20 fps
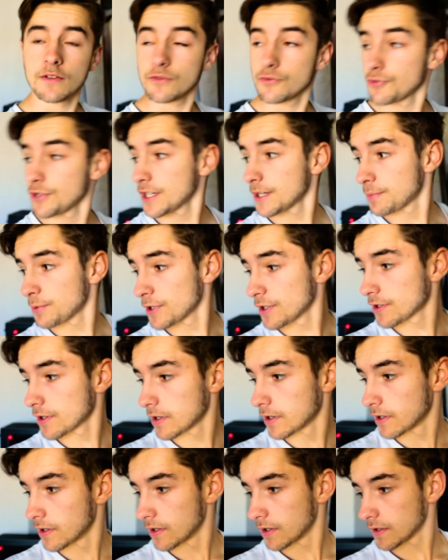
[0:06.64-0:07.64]
3D
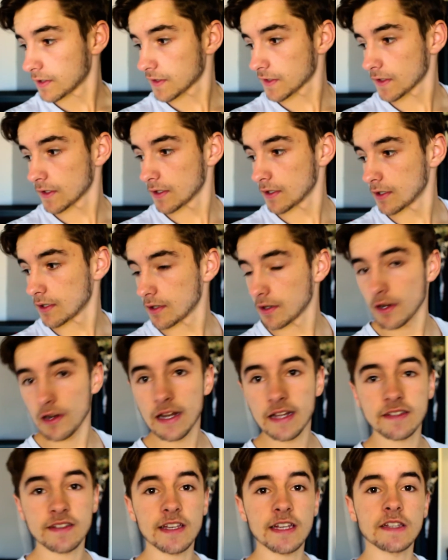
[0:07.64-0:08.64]
printer. So
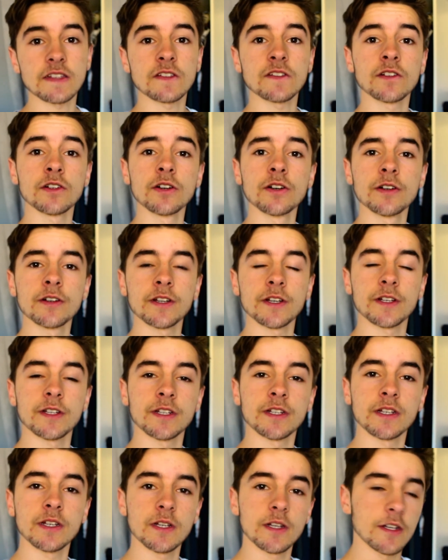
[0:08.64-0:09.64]
let's get started.